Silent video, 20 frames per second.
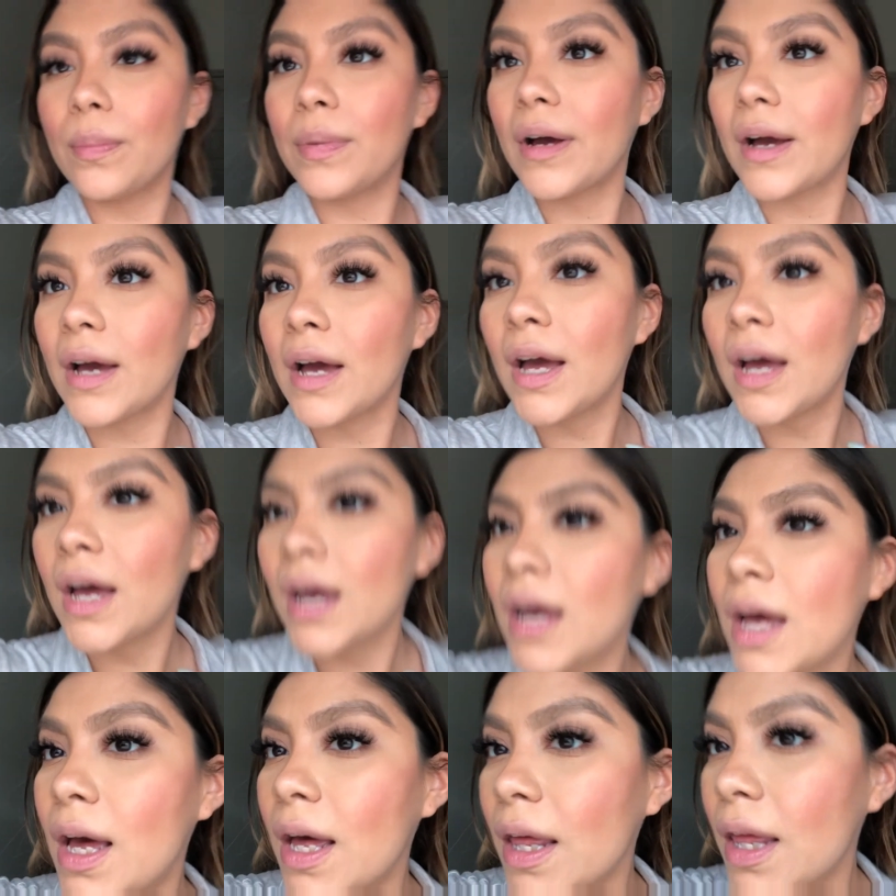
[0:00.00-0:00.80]
But
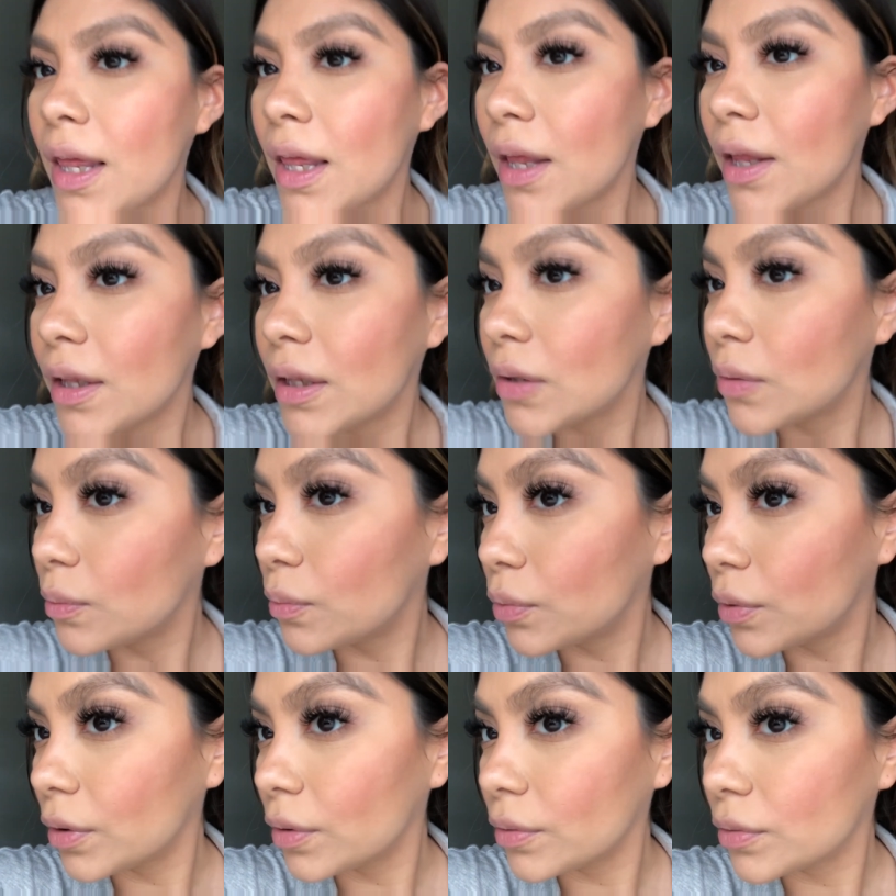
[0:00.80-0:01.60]

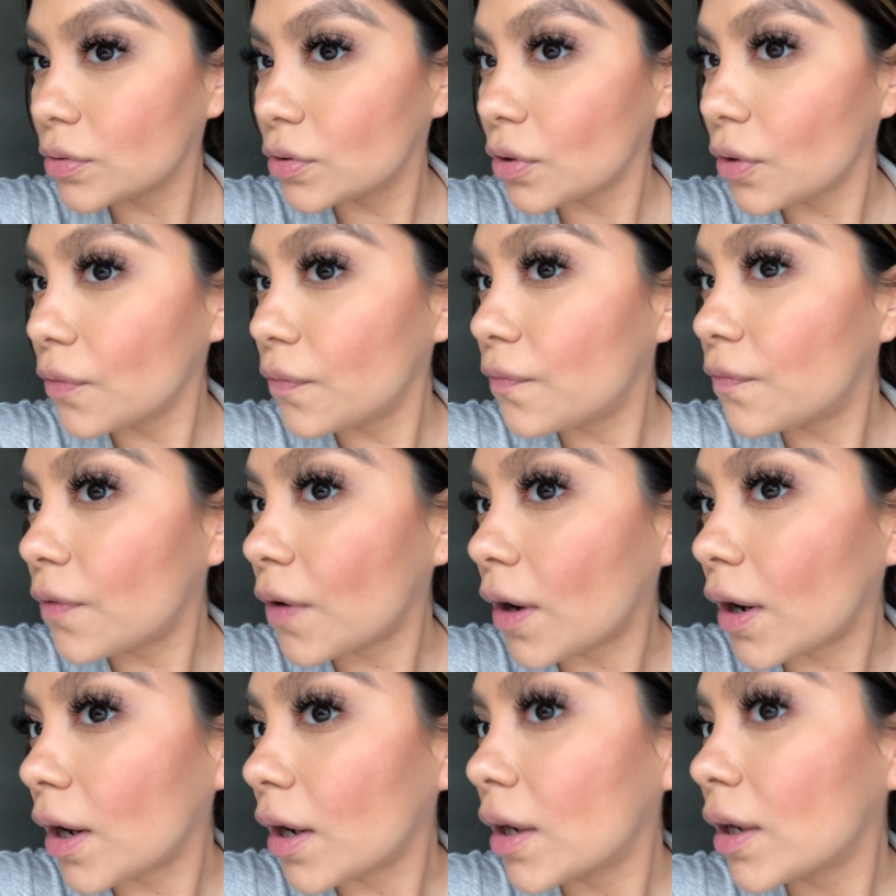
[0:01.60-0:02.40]
so
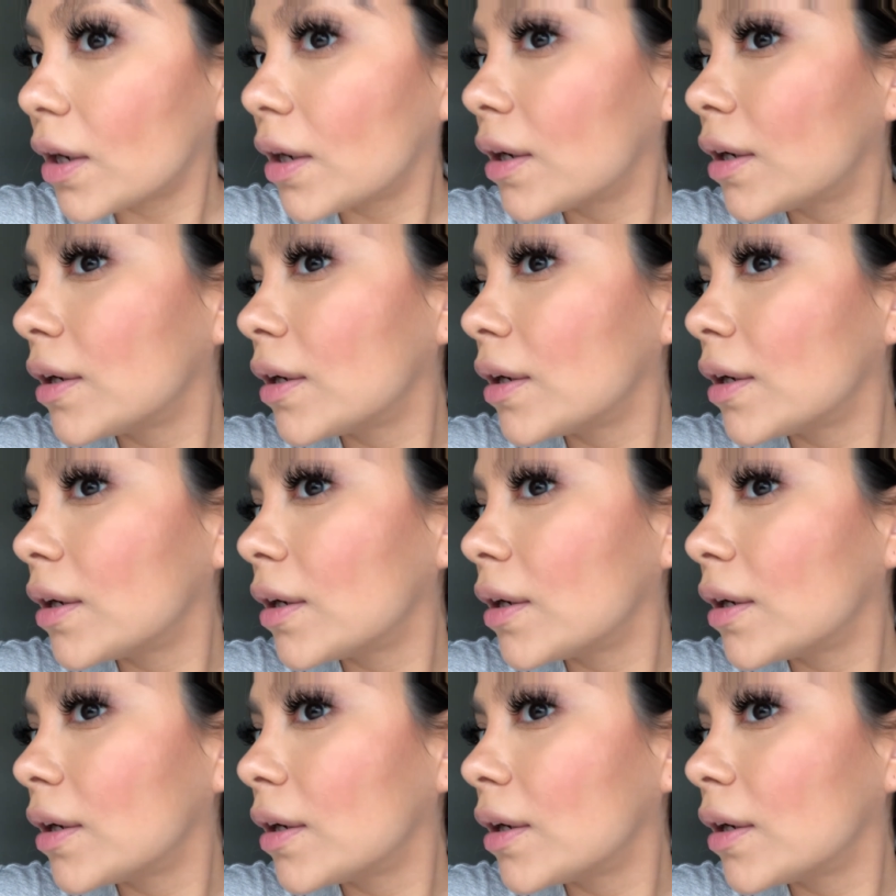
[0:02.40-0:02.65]
far,